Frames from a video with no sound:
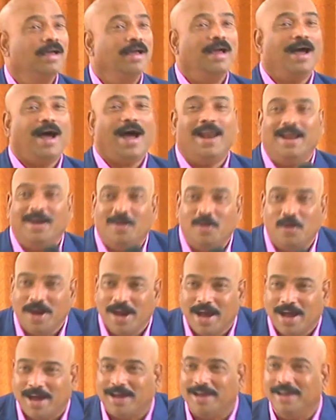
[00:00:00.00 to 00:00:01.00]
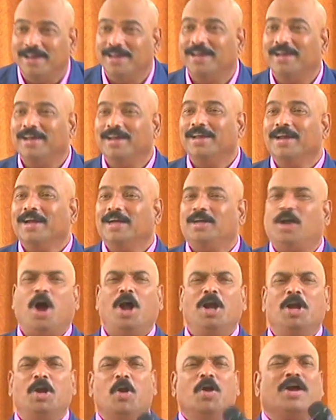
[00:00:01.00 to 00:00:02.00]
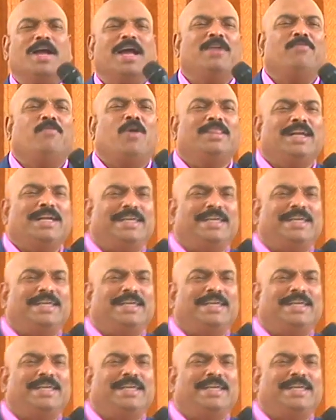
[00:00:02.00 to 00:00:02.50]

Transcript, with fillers: Hallelujah. Don't look at what the